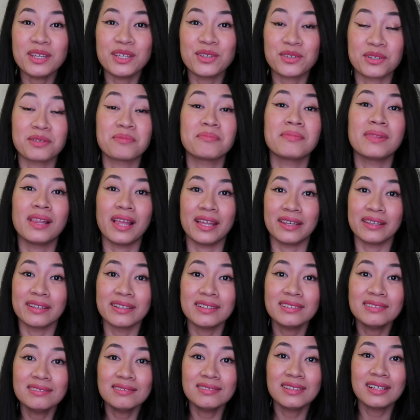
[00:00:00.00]
me, you're a
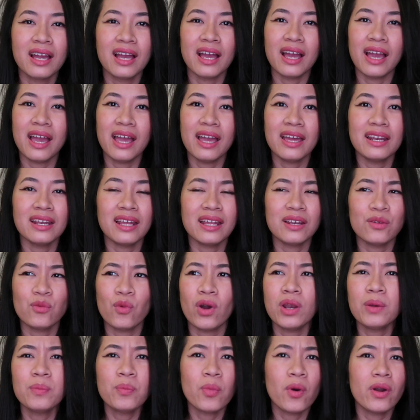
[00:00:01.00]
millennial, and at
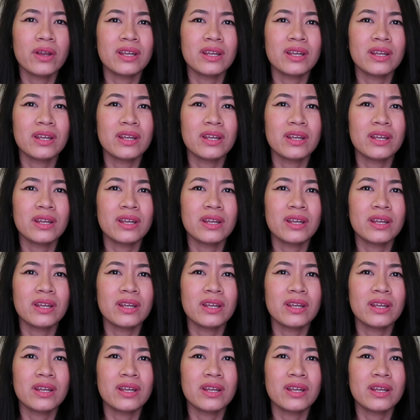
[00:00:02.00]
one